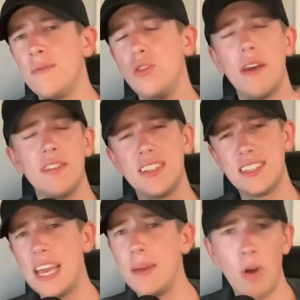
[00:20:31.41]
You have the
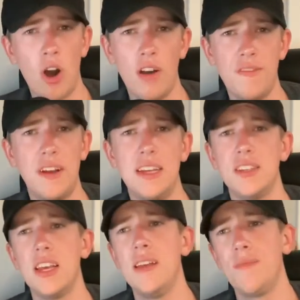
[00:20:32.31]
same
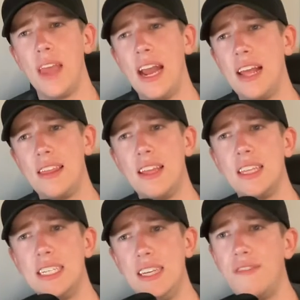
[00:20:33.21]
offense. And I think the
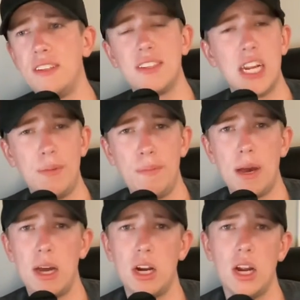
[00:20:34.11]
defense is going to be
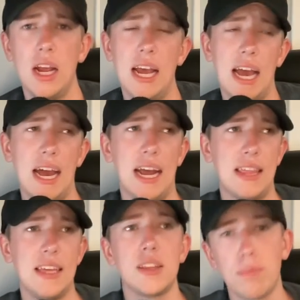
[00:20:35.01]
better. And I
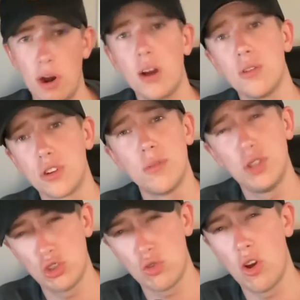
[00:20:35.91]
think the Broncos are going to be
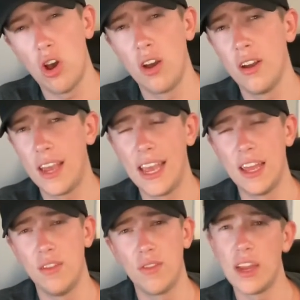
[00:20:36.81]
strong.
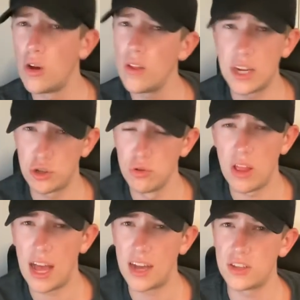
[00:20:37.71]
And they don't like Drew
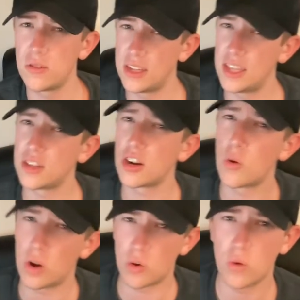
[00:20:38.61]
Lock, so I think they're going to
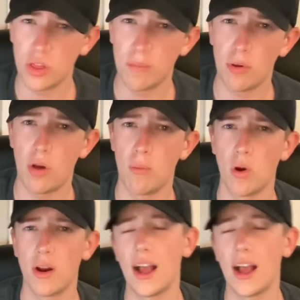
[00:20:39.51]
want to run the ball more.